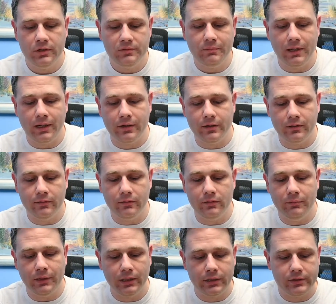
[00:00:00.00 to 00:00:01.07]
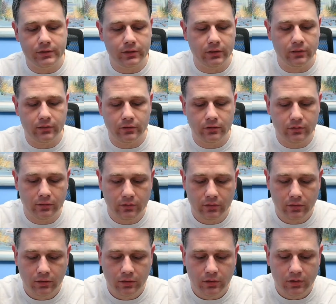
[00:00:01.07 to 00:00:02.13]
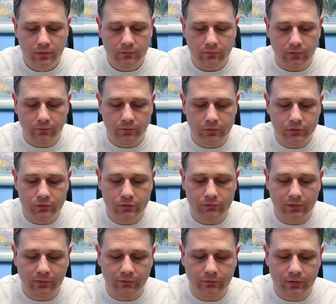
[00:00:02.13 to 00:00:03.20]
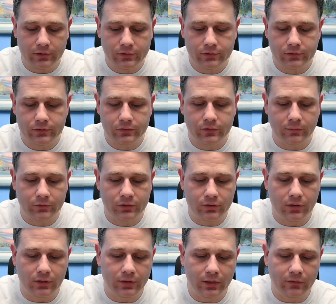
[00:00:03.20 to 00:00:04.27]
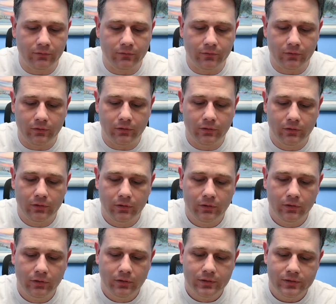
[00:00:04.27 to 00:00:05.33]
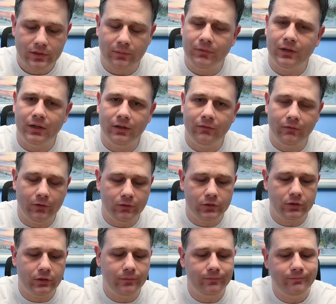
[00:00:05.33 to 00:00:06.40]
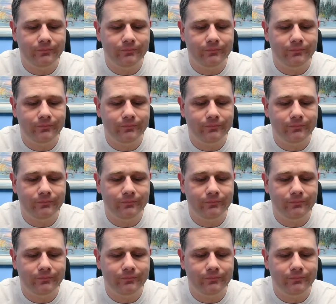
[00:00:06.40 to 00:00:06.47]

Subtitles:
Back in our little box here for future reference. I'm sure I'll need it for something in the future.